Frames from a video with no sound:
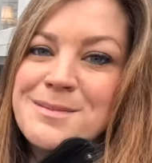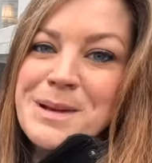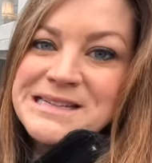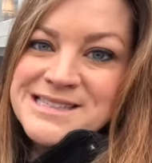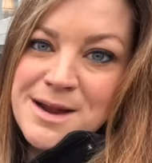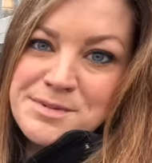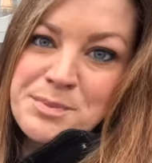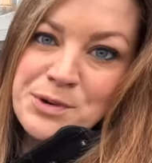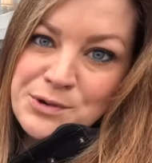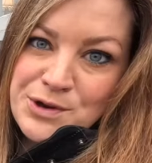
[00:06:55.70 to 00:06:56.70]
best time to
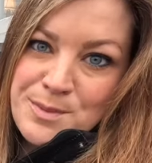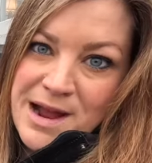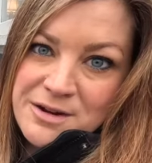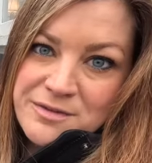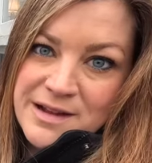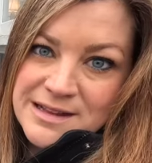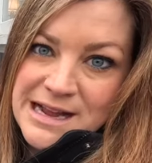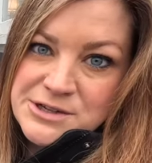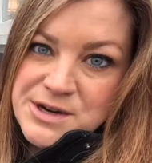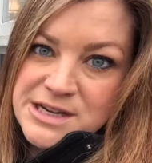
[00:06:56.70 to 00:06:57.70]
prune your macrophylla
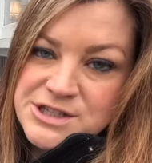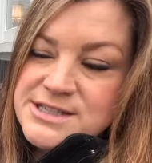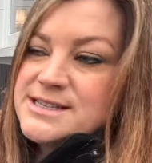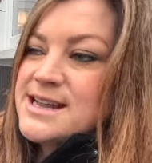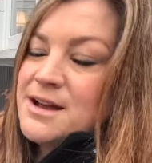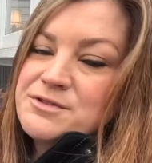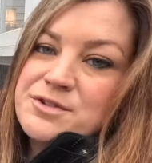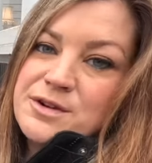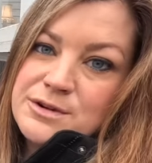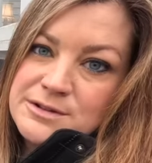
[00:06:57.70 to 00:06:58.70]
hydrangeas is after
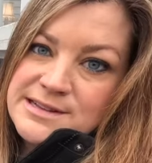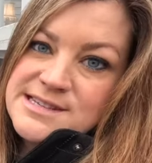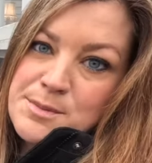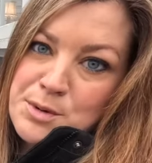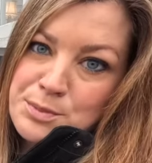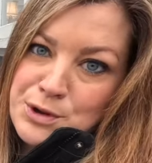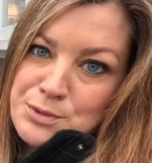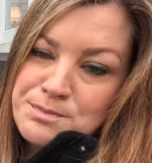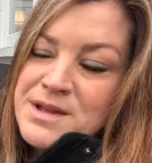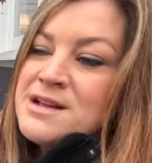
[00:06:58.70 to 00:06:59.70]
their early summer
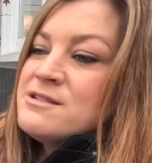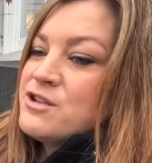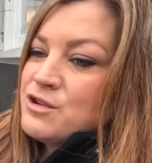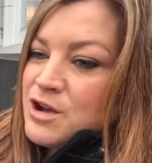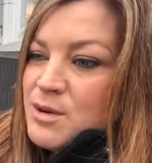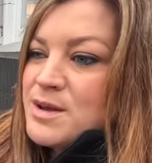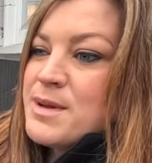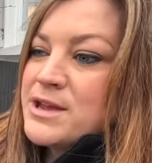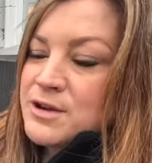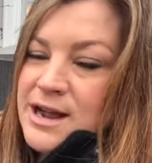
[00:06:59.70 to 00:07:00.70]
bloom. So you can go in,
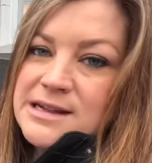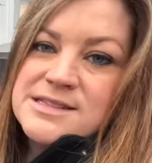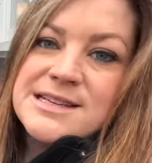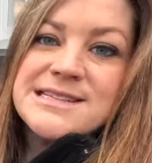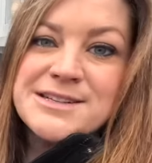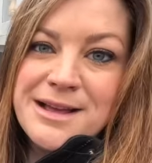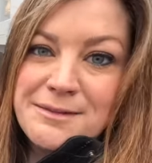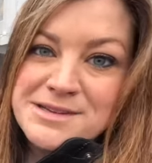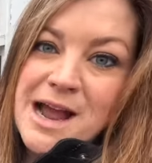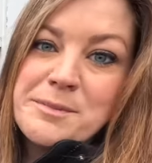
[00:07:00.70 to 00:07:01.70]
make your cuts, they still
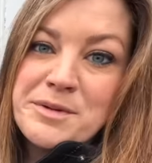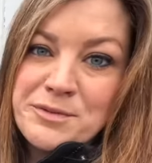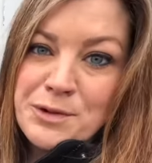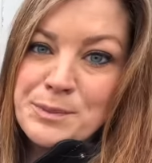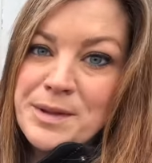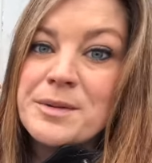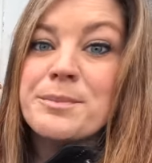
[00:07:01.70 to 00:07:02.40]
have time to form their